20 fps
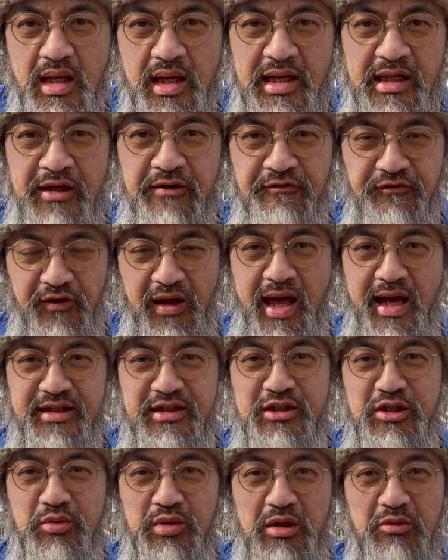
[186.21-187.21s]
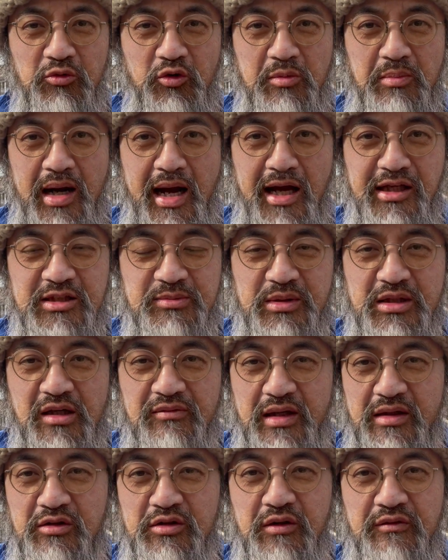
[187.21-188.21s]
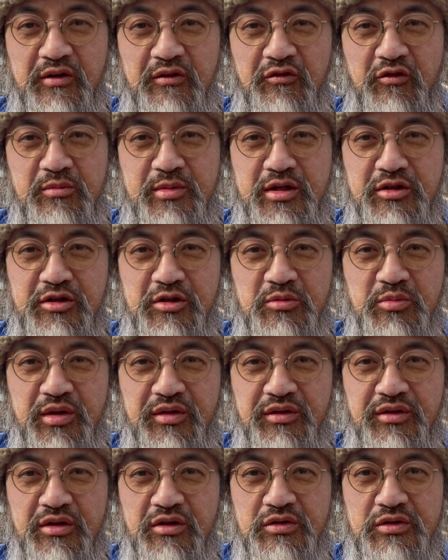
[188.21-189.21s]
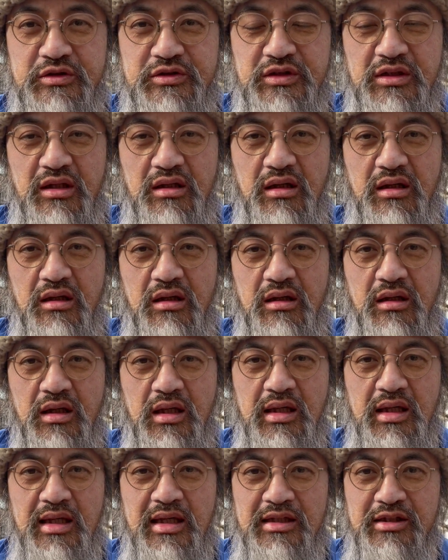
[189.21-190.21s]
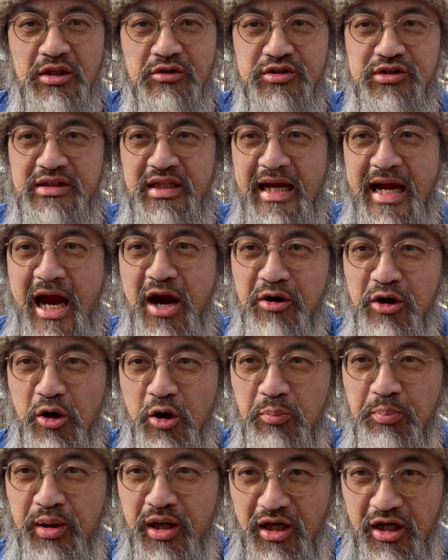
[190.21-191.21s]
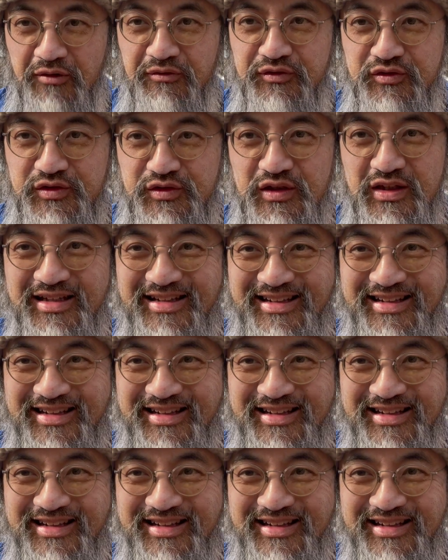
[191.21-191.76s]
And in fact, you know what it reminds me of? I don't know if you're familiar with those taro puffs